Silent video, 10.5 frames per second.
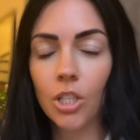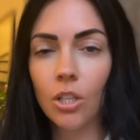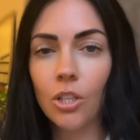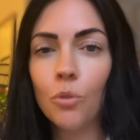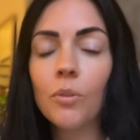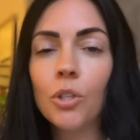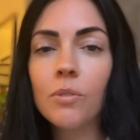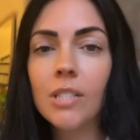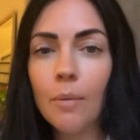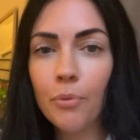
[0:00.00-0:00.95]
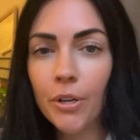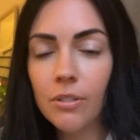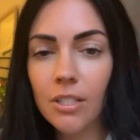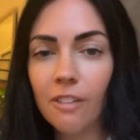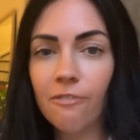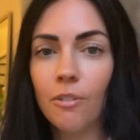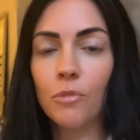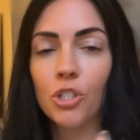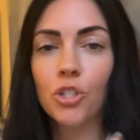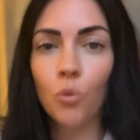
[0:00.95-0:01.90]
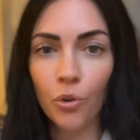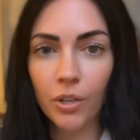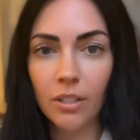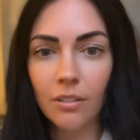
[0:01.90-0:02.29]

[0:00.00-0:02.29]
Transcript: you separate yourself from the story.